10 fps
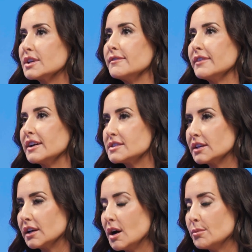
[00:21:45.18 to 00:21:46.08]
invest
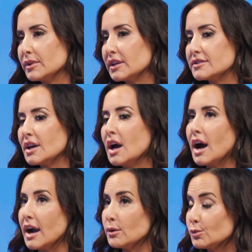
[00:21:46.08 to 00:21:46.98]
in companies,
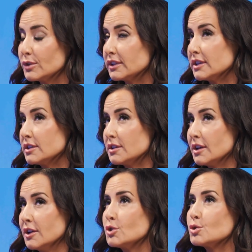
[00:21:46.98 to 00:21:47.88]
I really
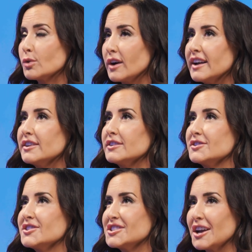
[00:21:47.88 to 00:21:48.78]
try to
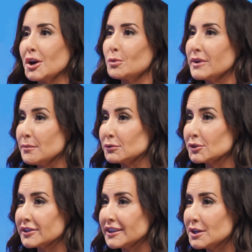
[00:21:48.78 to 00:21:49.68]
share what I'm
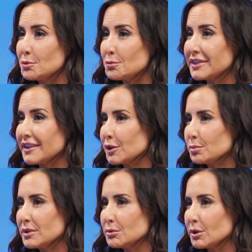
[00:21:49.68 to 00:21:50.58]
learning with other
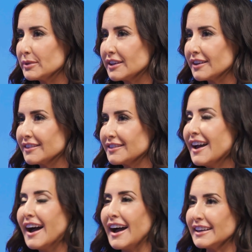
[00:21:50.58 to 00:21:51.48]
people, because
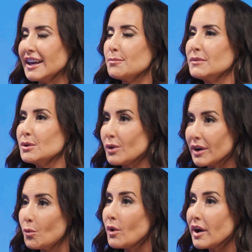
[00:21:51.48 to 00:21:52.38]
I can't meet
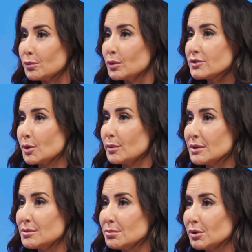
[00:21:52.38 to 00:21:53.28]
one-on-one with so
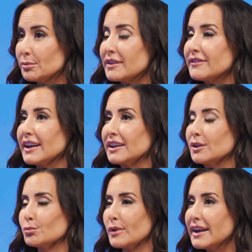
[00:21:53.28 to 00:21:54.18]
many people, but if I
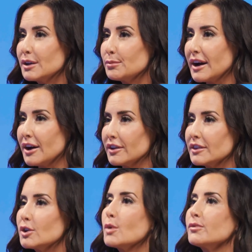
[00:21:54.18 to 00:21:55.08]
can write about it,
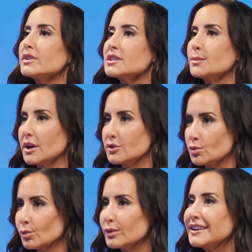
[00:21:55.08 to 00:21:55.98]
then hopefully someone else
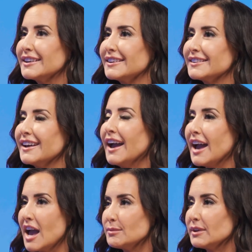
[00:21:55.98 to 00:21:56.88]
will read it
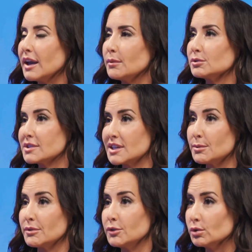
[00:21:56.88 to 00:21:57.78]
and be able to skip
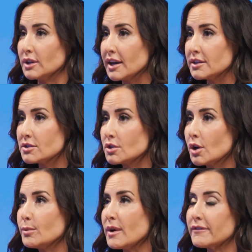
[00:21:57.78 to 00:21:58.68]
a few lines.
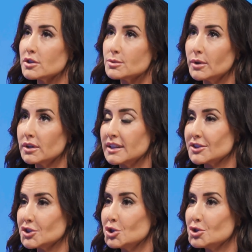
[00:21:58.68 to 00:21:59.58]
So my first book, The
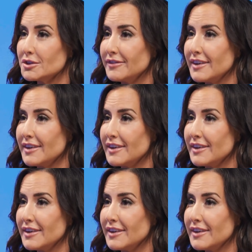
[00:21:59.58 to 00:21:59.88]
Execution